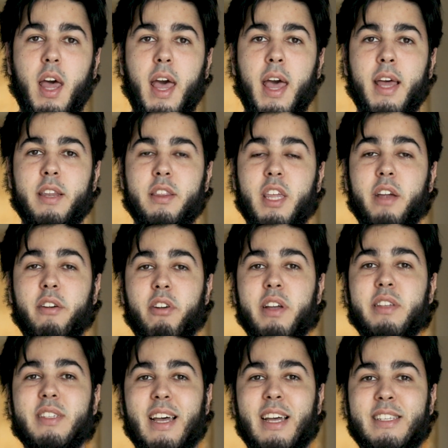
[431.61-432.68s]
and there
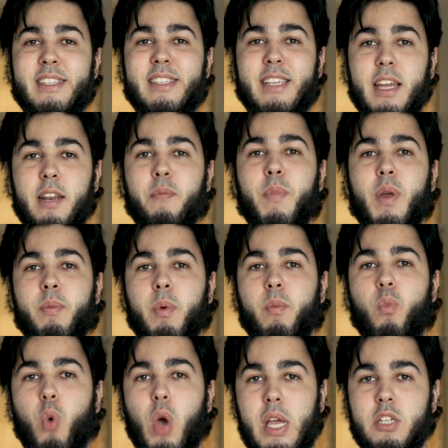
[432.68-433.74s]
is a set
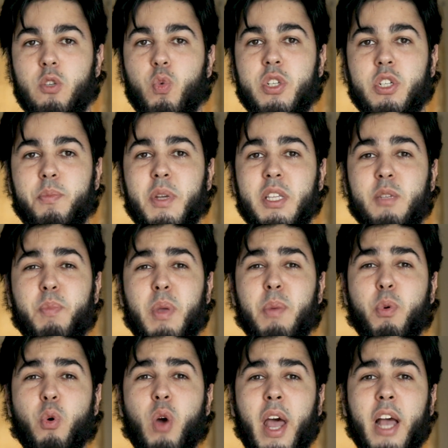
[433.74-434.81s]
minimum wage, which means
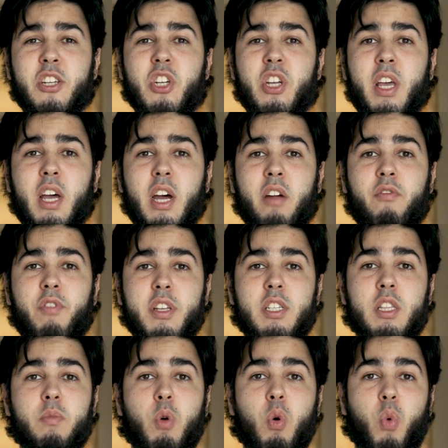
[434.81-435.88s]
people actually get a
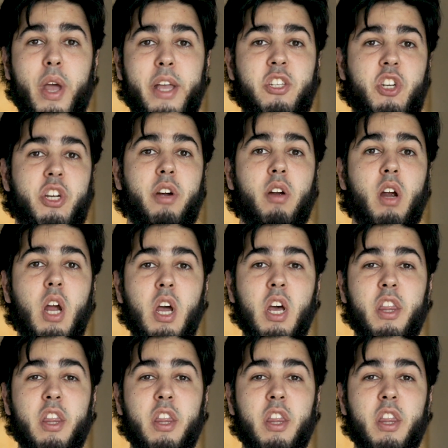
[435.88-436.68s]
reasonable wage here.